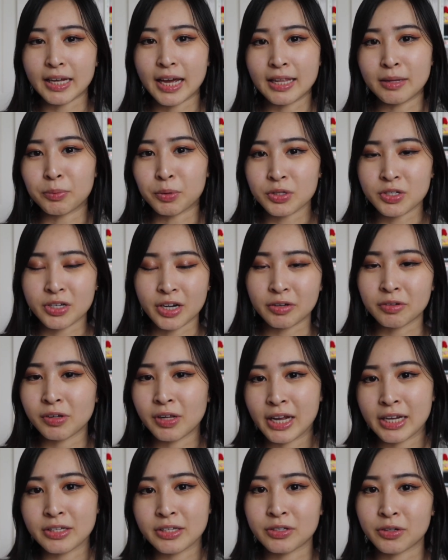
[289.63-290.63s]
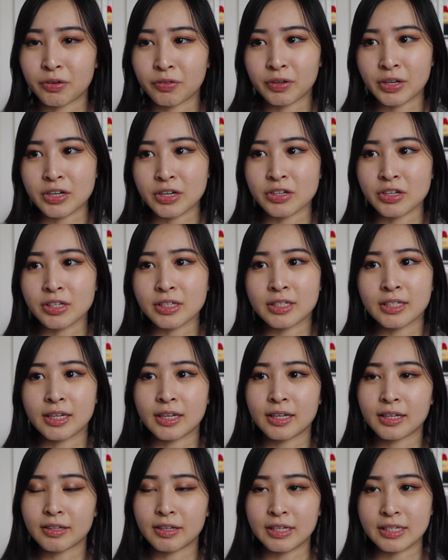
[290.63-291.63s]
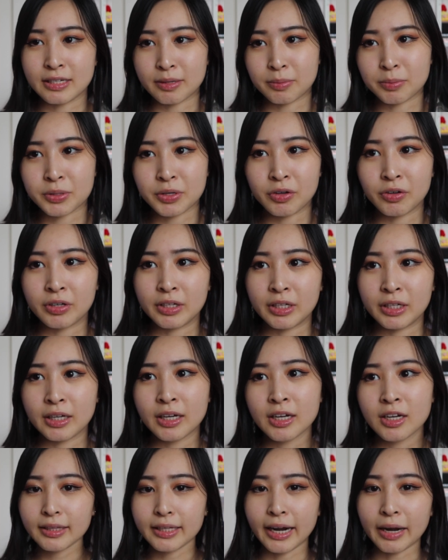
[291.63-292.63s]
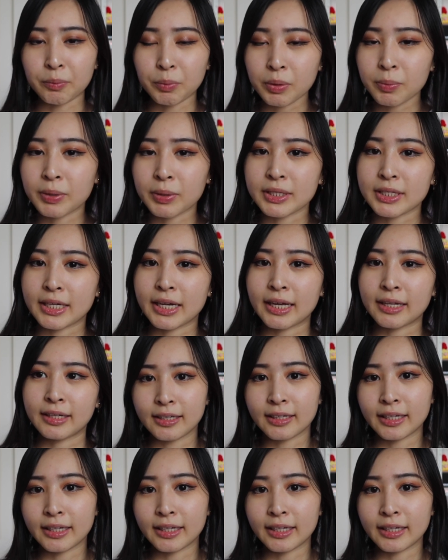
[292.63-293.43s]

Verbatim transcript: And the more generalized certifications in cybersecurity that I would want to get,